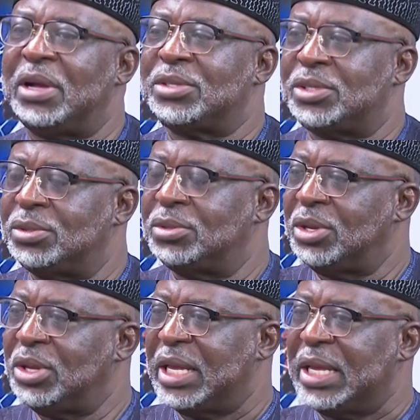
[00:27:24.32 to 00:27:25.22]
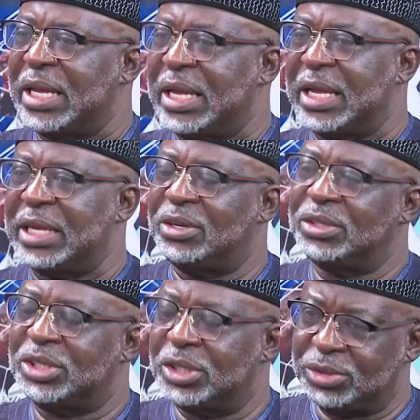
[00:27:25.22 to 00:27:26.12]
out to young
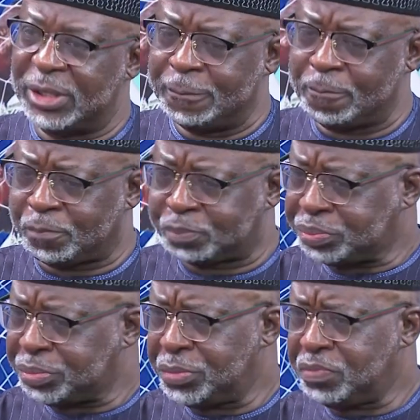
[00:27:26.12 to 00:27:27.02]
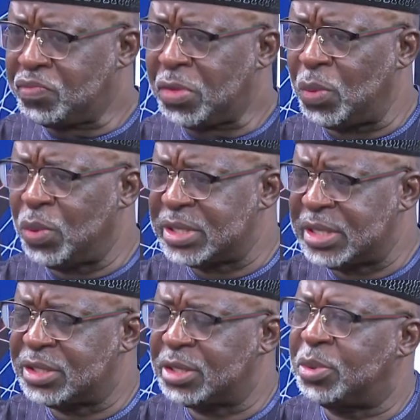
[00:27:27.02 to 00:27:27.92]
children. We're
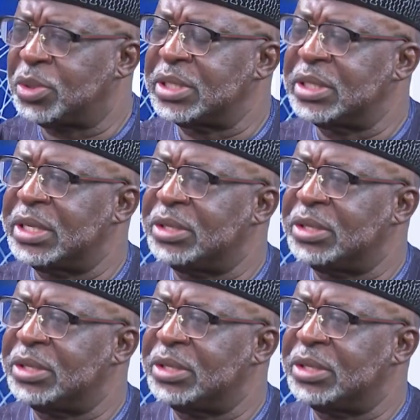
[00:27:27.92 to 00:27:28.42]
still supporting the